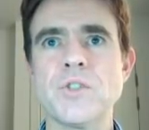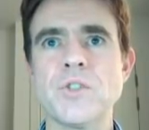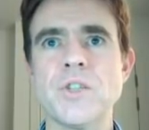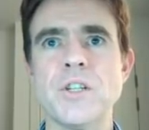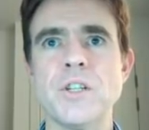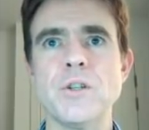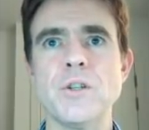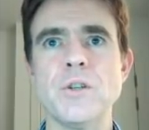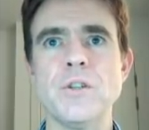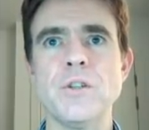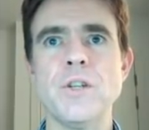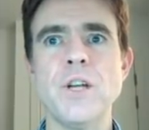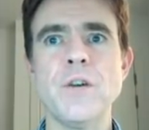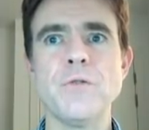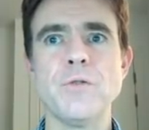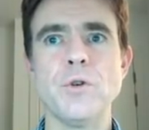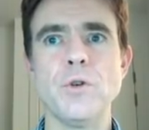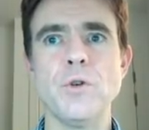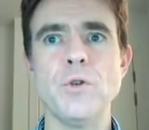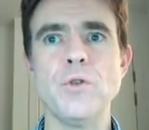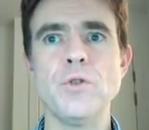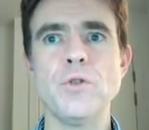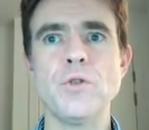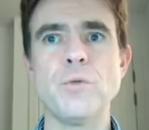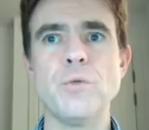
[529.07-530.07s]
take another
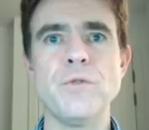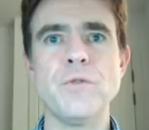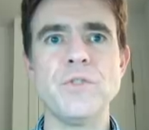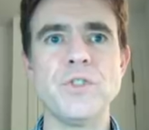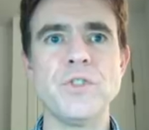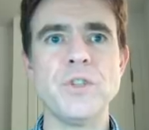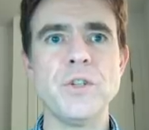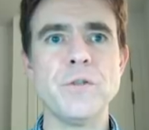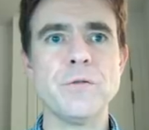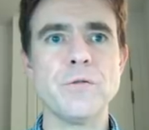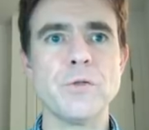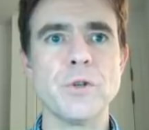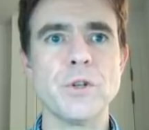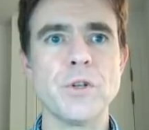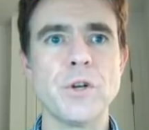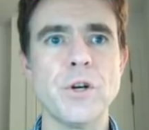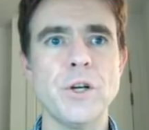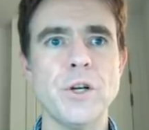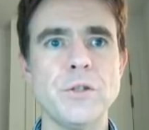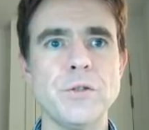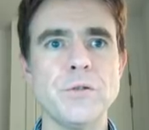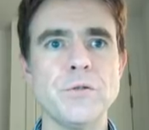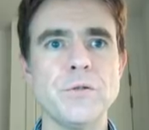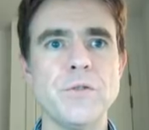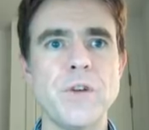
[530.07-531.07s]
look with a different
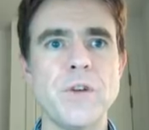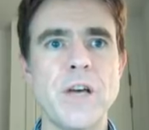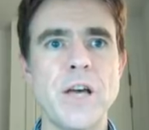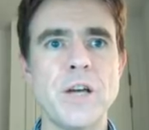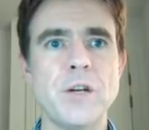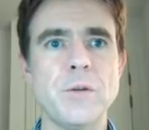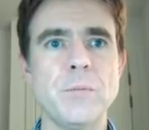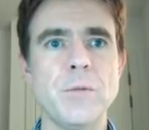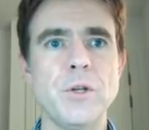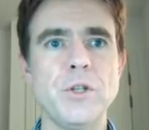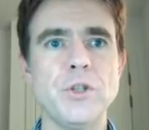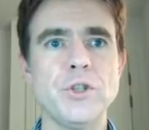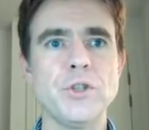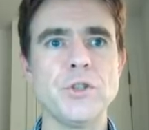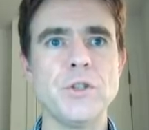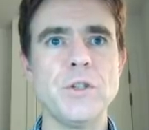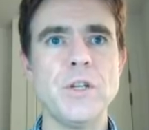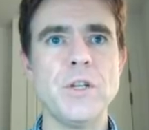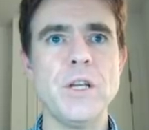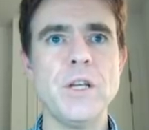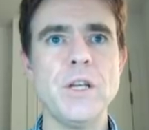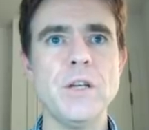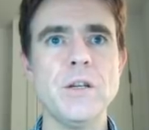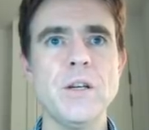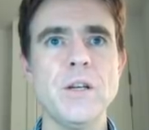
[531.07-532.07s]
kind of animation
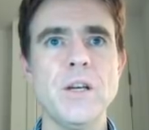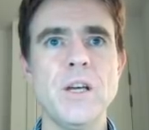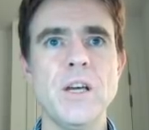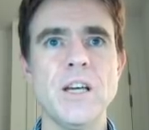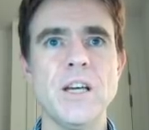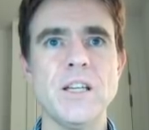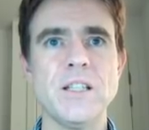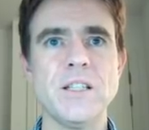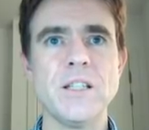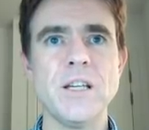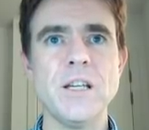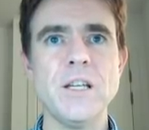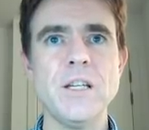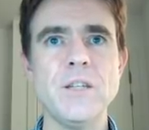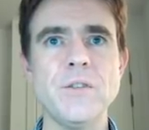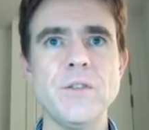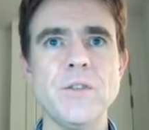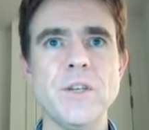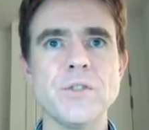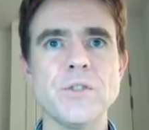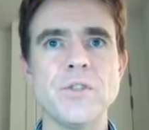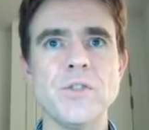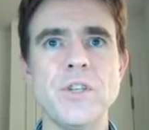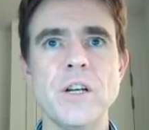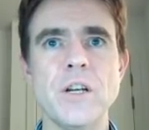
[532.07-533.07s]
here. Again,
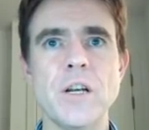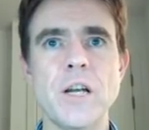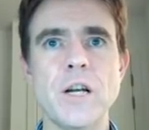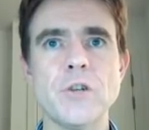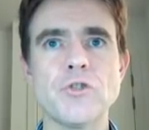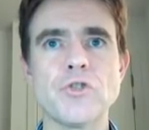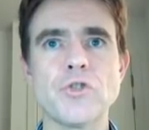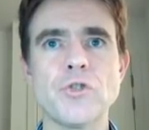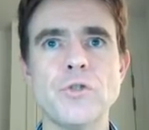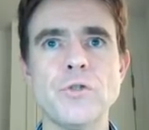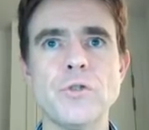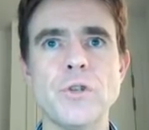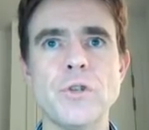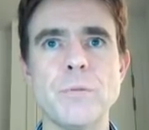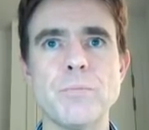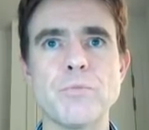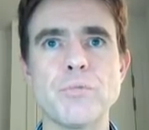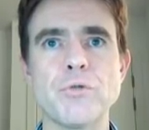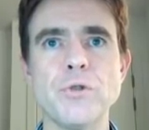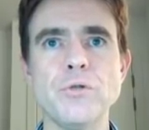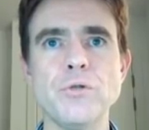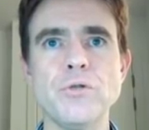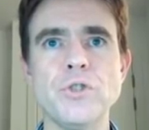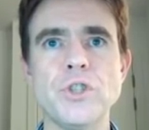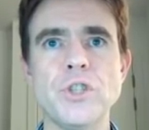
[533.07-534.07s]
there's the electron
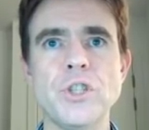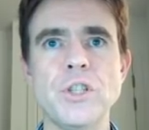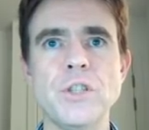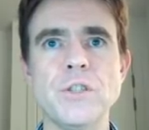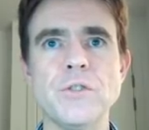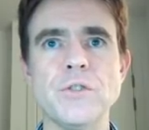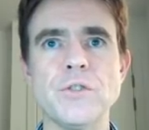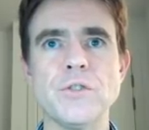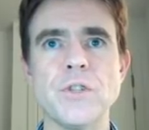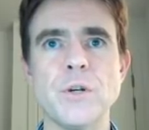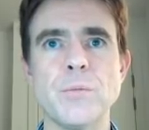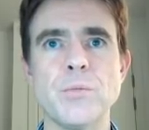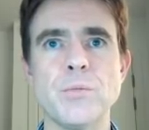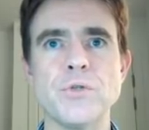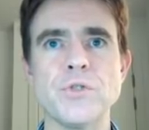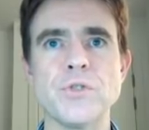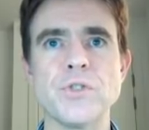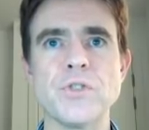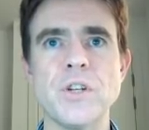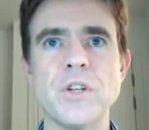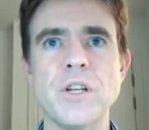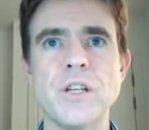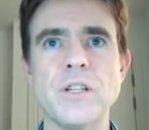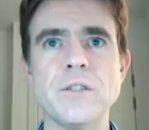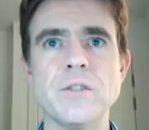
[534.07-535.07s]
approaching the double
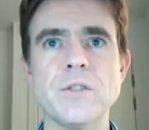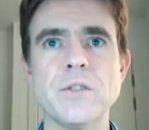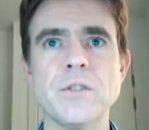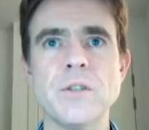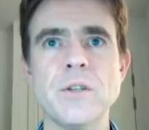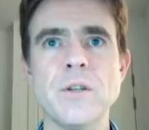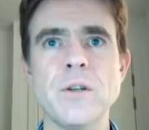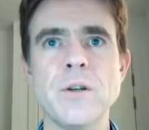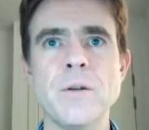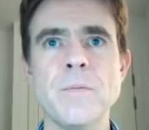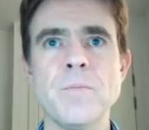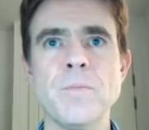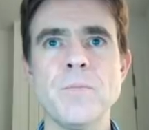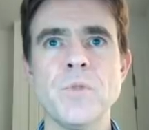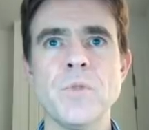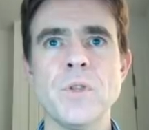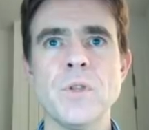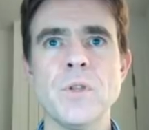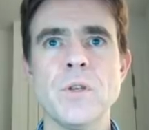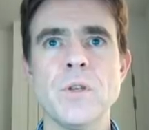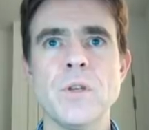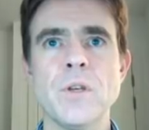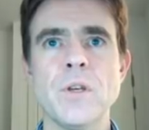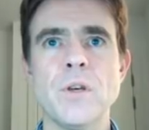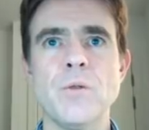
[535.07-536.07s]
slit.
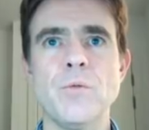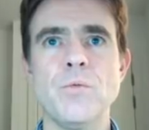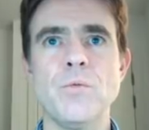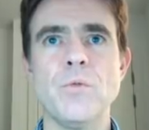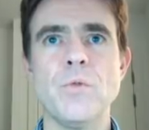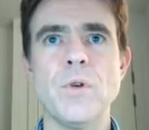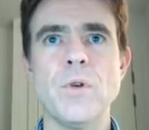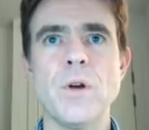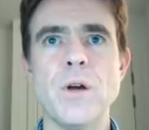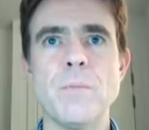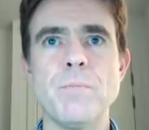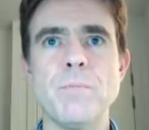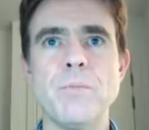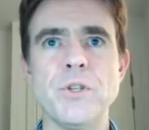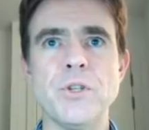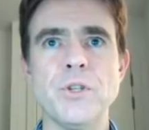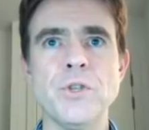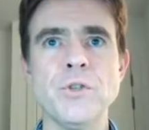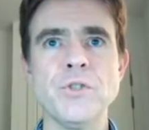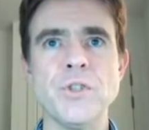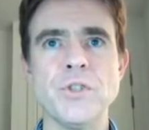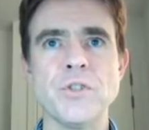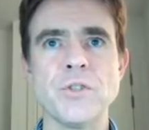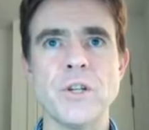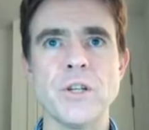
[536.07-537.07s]

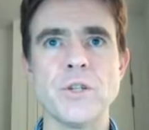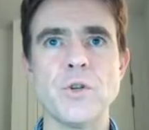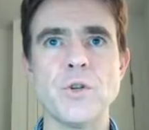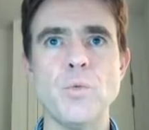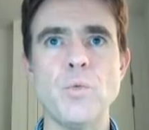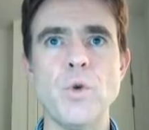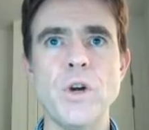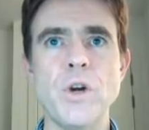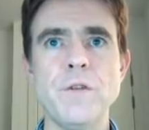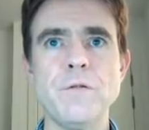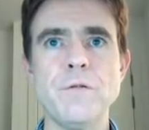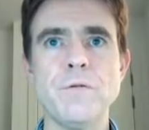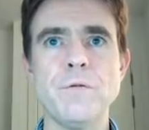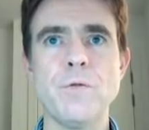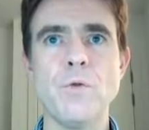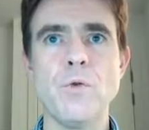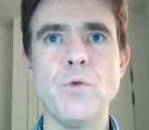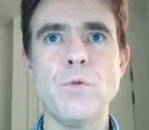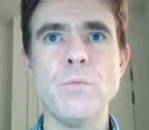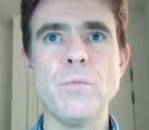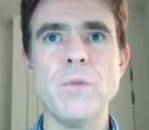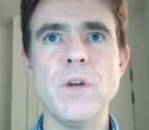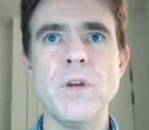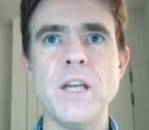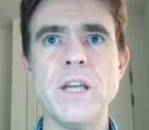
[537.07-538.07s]
Because it's like a
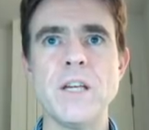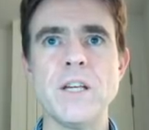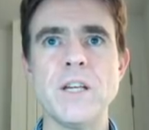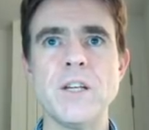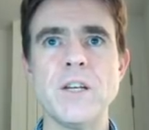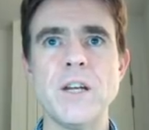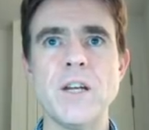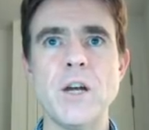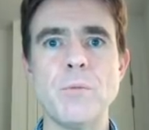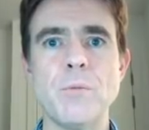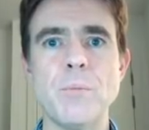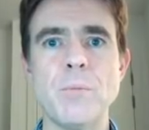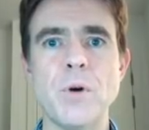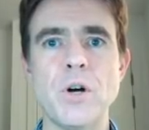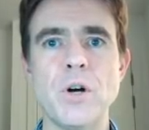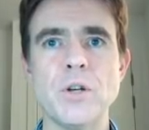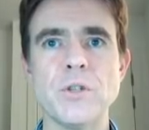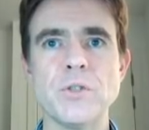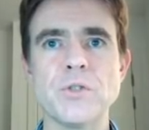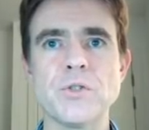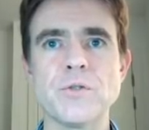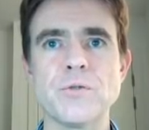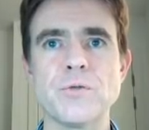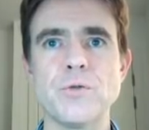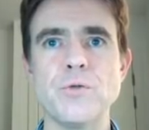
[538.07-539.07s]
waveform, it can now
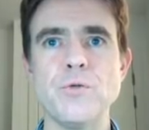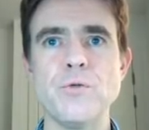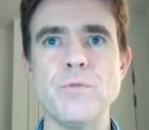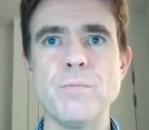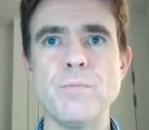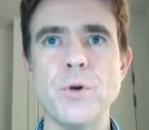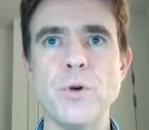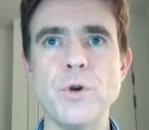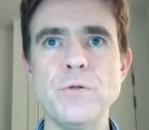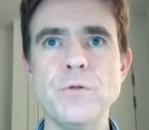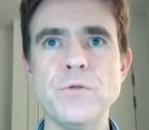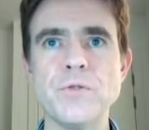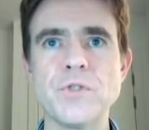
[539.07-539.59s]
pass through both